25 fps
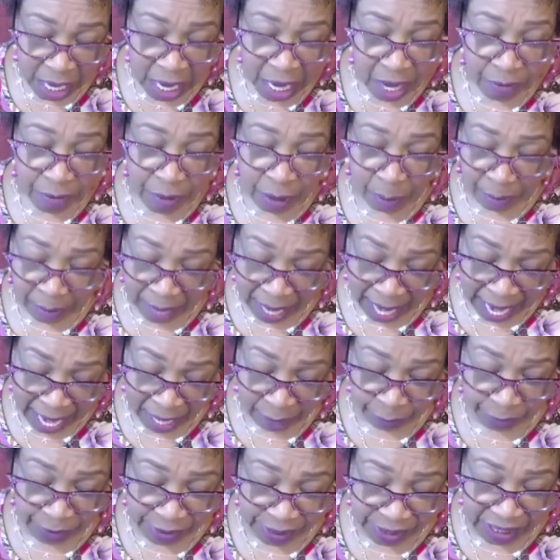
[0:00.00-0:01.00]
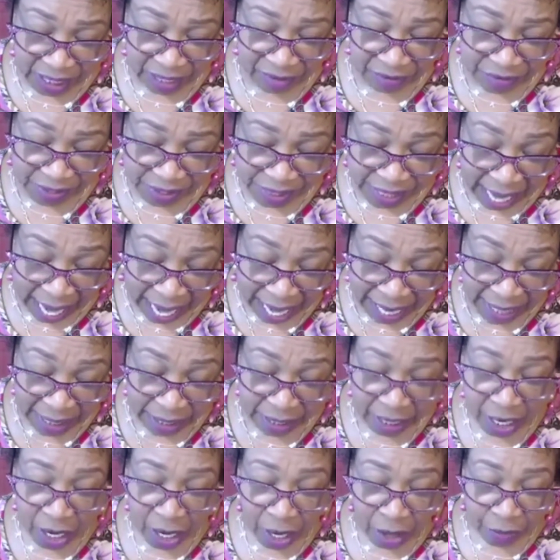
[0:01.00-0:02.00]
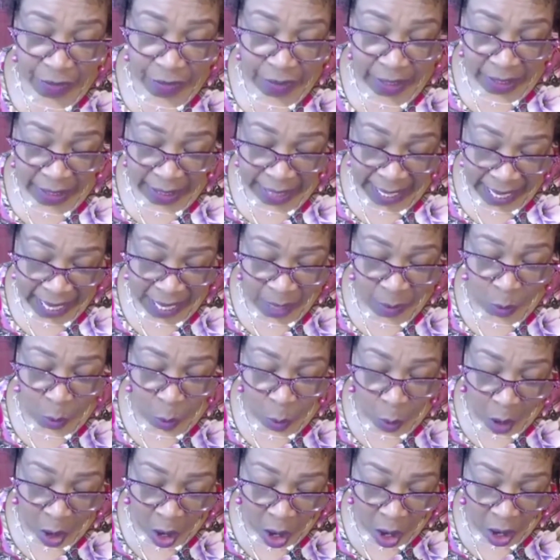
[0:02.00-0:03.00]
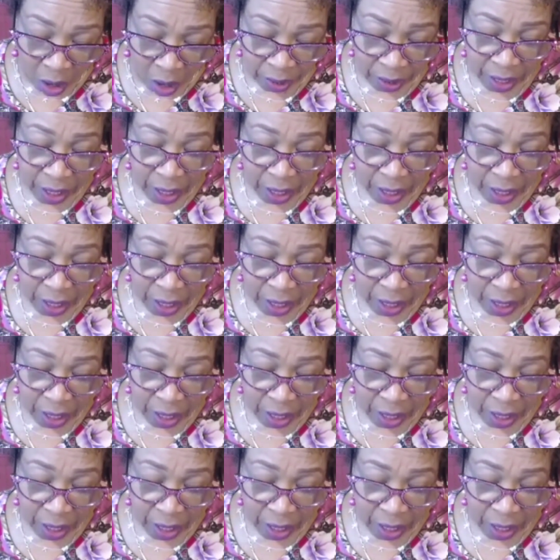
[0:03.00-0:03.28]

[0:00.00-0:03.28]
The blind receive sight, the lame walk,